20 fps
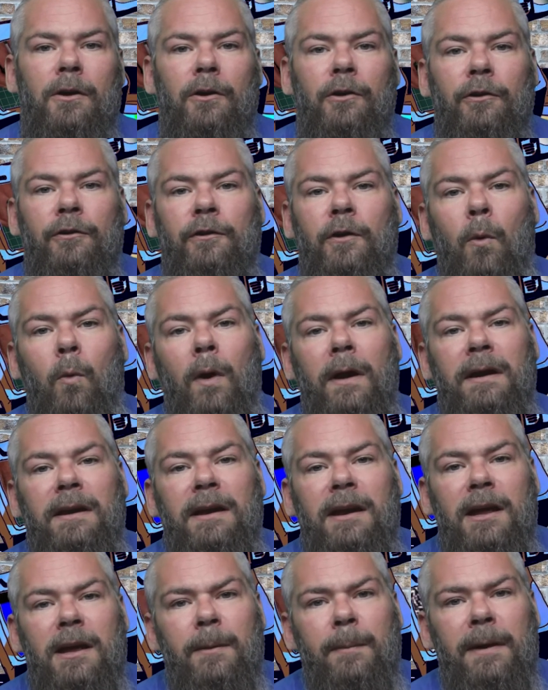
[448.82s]
So what
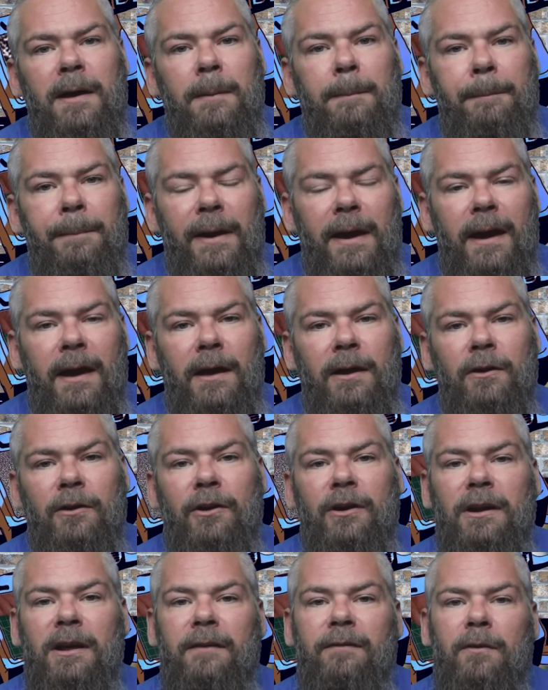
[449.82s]
nib and pen are
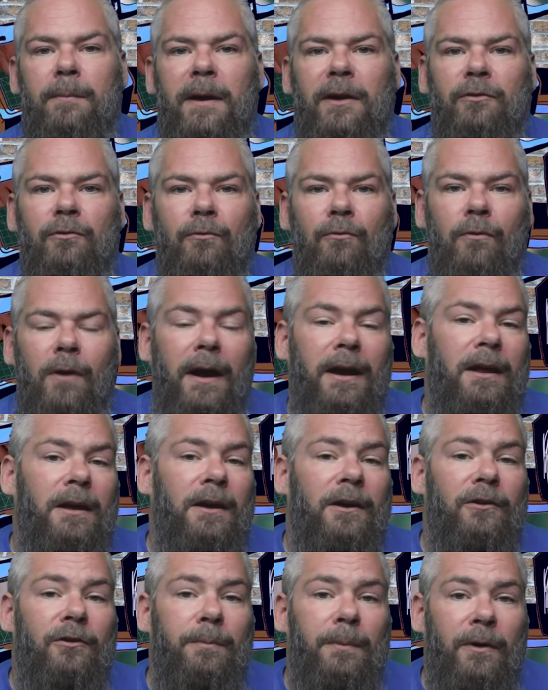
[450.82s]
going to give the best
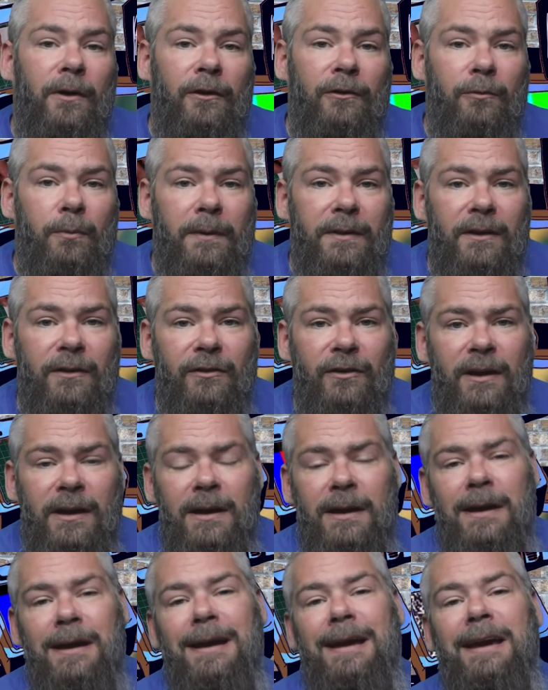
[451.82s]
writing experience with this
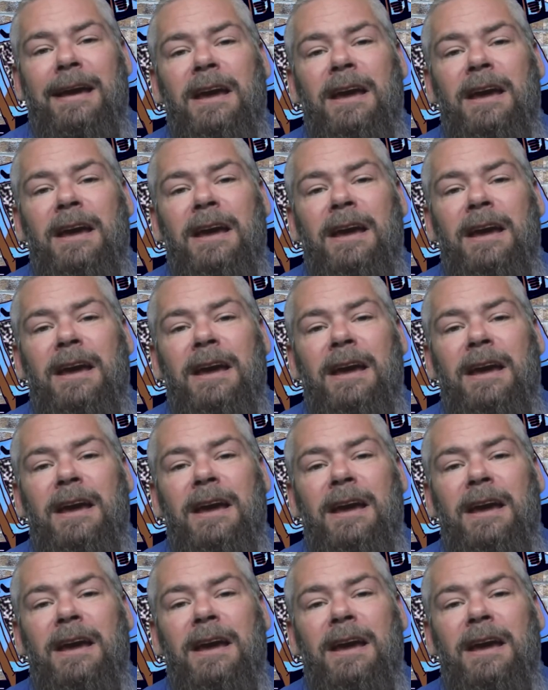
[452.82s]
ink?